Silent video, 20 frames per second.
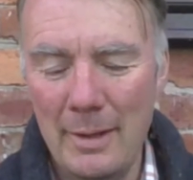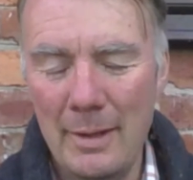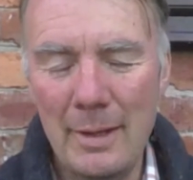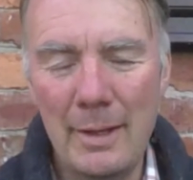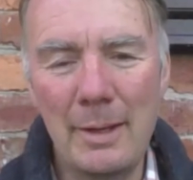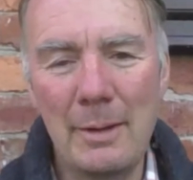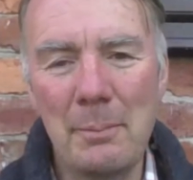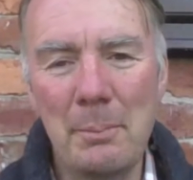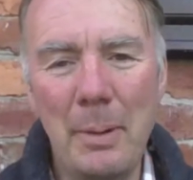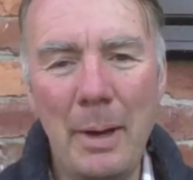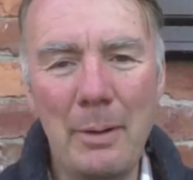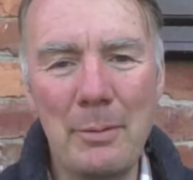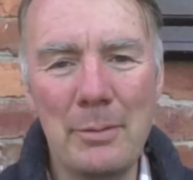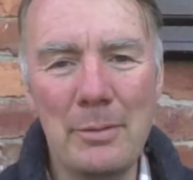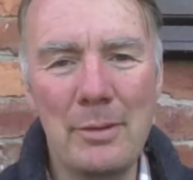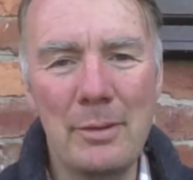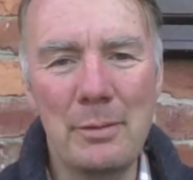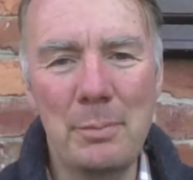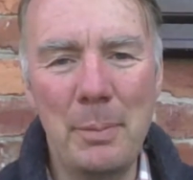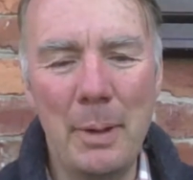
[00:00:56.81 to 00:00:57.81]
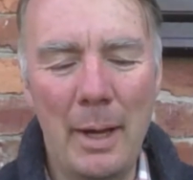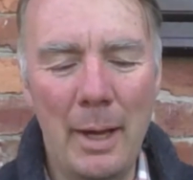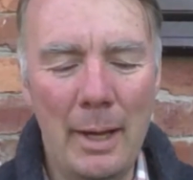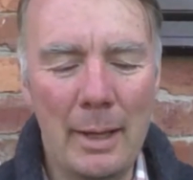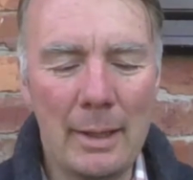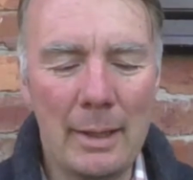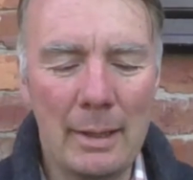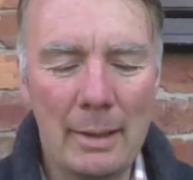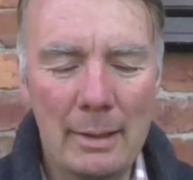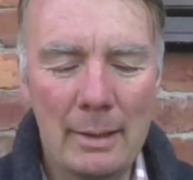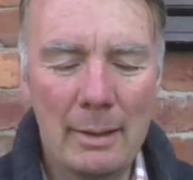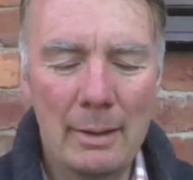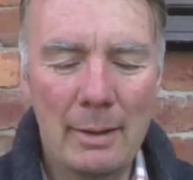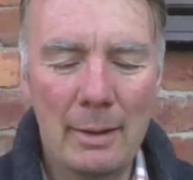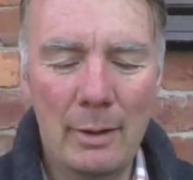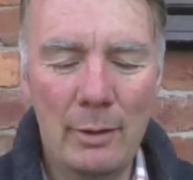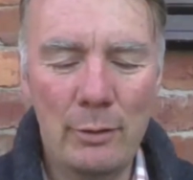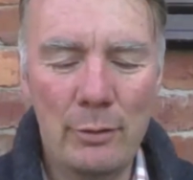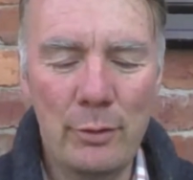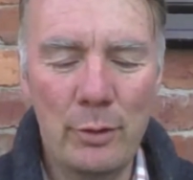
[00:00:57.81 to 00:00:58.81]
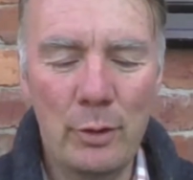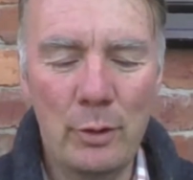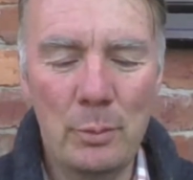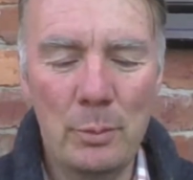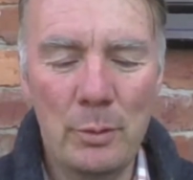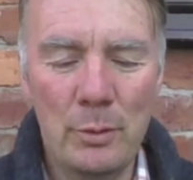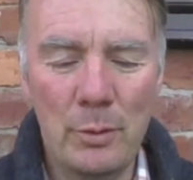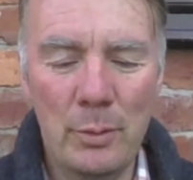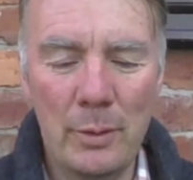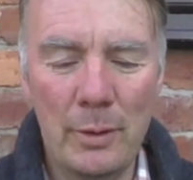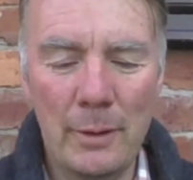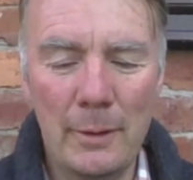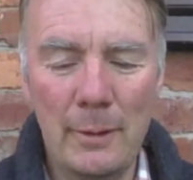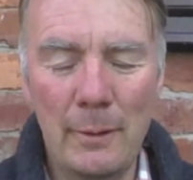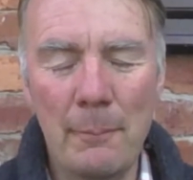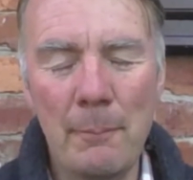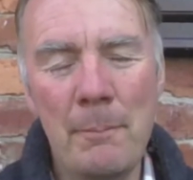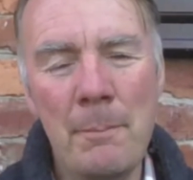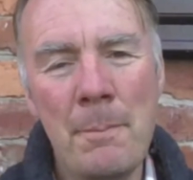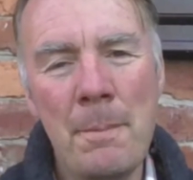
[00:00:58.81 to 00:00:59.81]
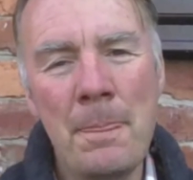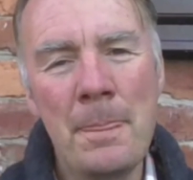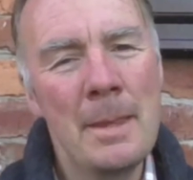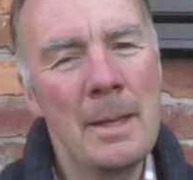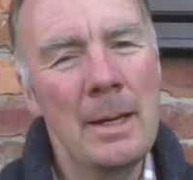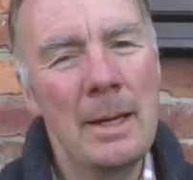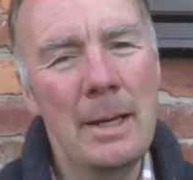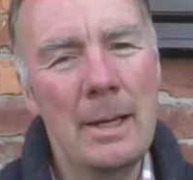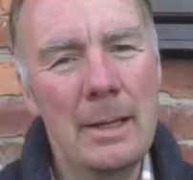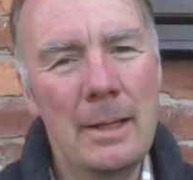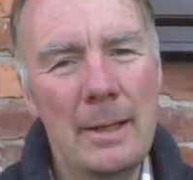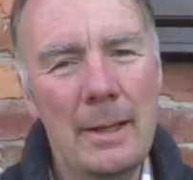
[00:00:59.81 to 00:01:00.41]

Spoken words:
He bounces back, and two between them. And